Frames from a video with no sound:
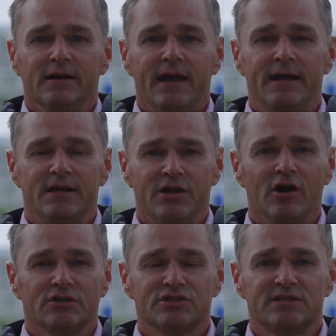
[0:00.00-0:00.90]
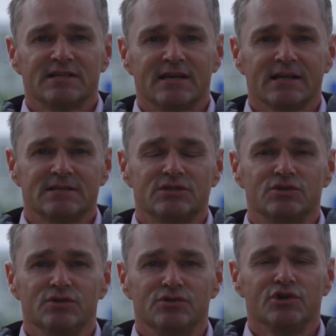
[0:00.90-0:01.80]
And yeah, just excited
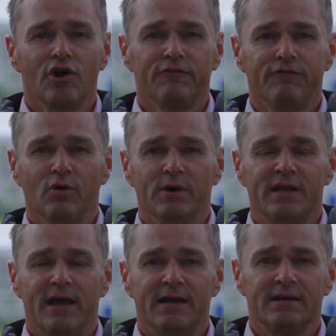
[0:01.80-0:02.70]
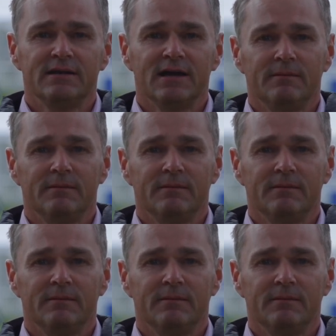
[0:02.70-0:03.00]
to go forward and